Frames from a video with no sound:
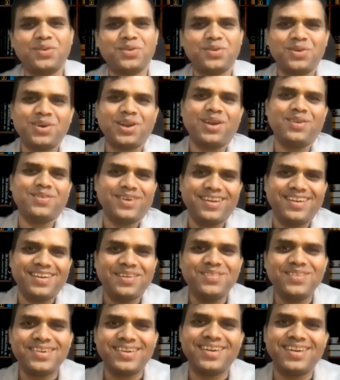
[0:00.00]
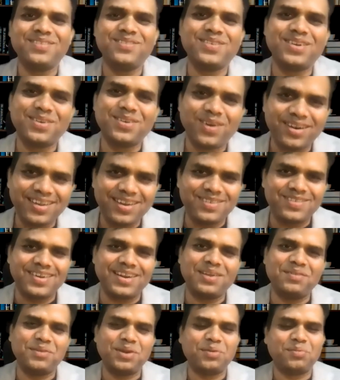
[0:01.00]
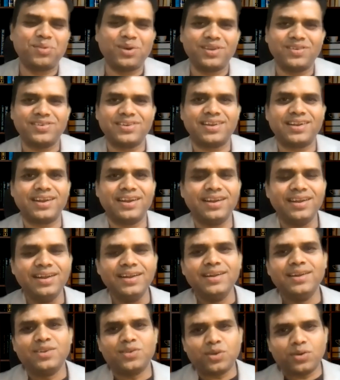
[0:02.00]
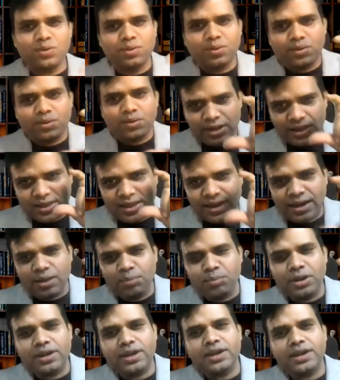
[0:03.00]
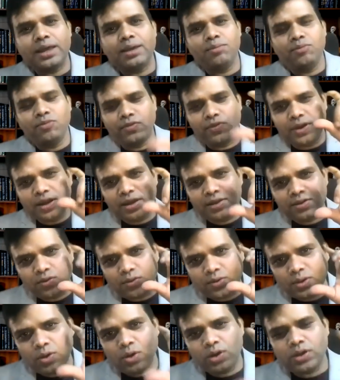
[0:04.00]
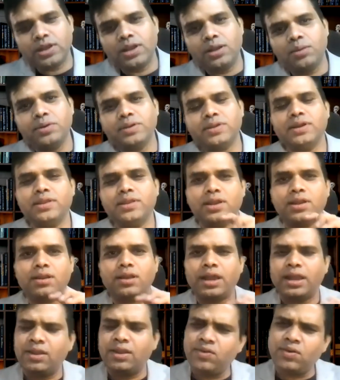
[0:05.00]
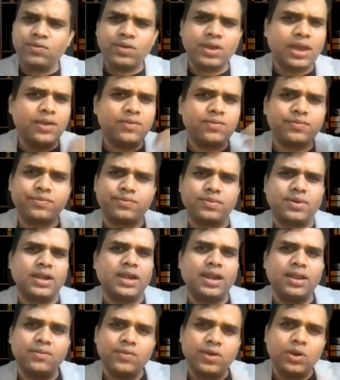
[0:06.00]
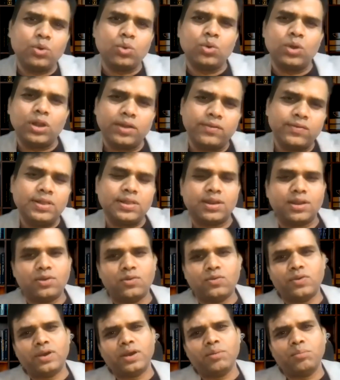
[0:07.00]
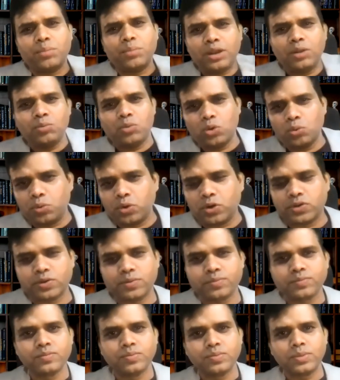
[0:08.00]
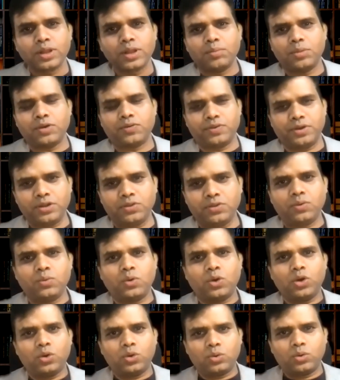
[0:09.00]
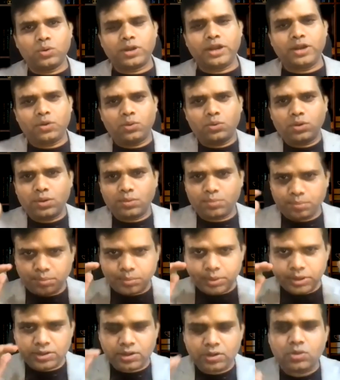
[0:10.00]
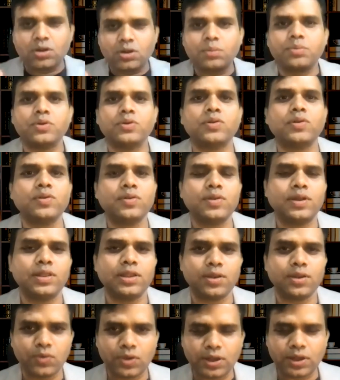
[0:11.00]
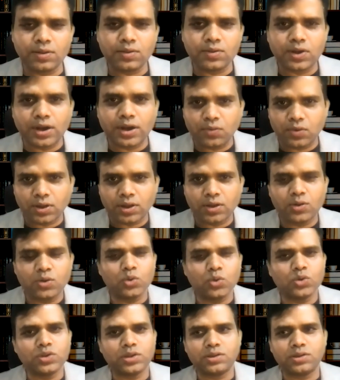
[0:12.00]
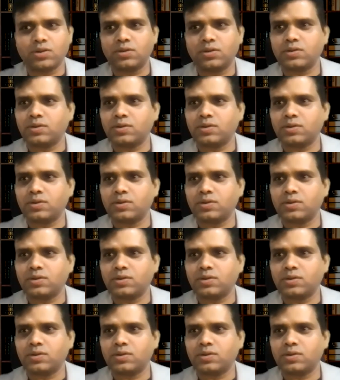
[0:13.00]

We don't have unlimited, we only have unlimited potential, right? So in that limited time, finish your syllabus, and then anyway, we have at level 2, level 3, we have many more books. But first, we want to get to a basic thought process, and then we can start working on those things also.